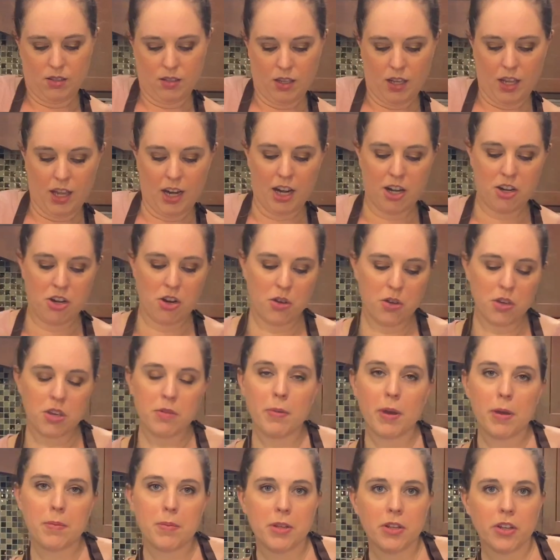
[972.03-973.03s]
And I know you
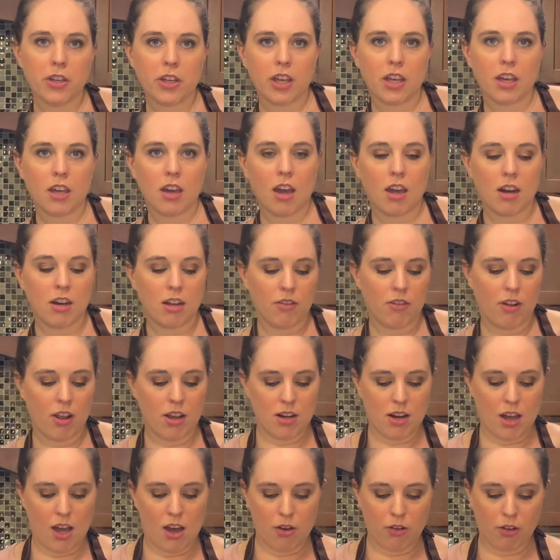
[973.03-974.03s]
might be looking at it right
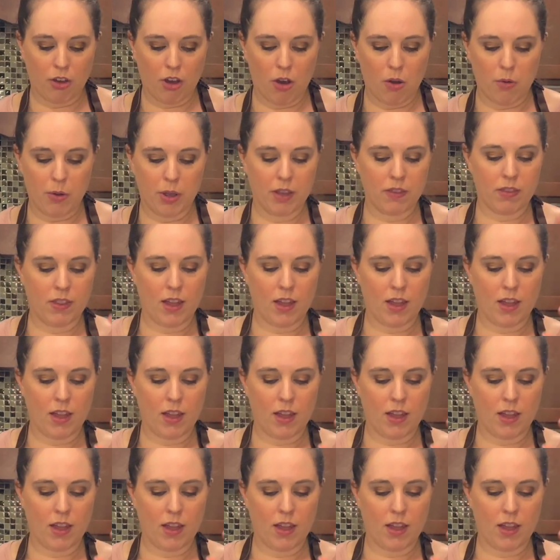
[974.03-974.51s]
now going,